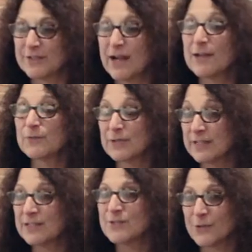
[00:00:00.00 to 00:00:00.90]
I've
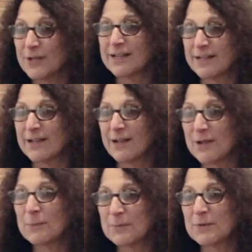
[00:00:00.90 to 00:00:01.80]
really enjoyed it, and I
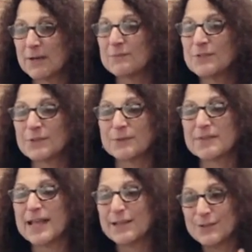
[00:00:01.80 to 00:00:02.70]
hope you have too.
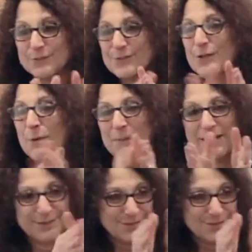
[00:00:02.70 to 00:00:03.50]
Thank you so much.